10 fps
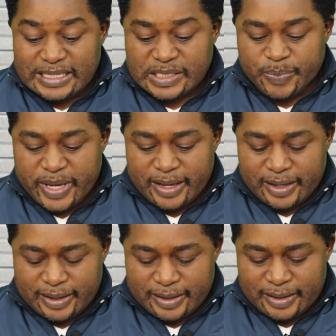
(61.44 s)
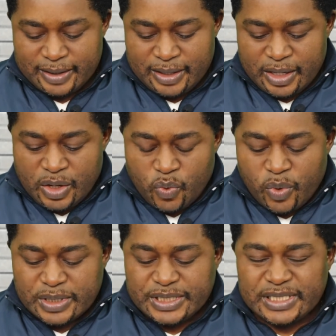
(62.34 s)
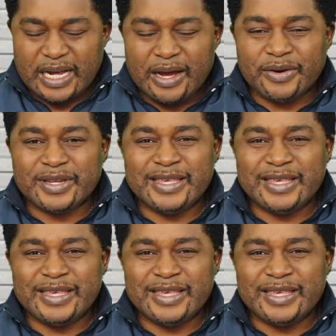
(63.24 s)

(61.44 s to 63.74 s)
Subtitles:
despair will shout